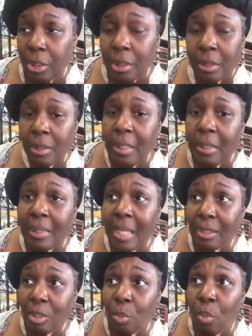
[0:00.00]
a
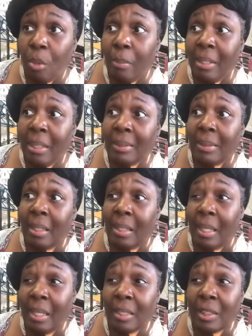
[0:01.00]
tattoo ointment. It
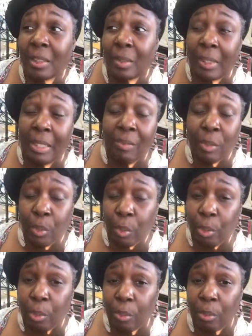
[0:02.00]
heals even
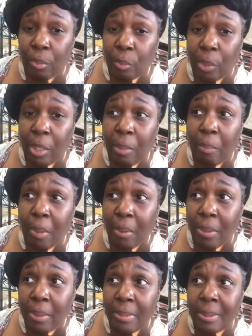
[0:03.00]
third-degree
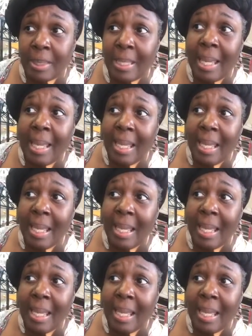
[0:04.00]
burns.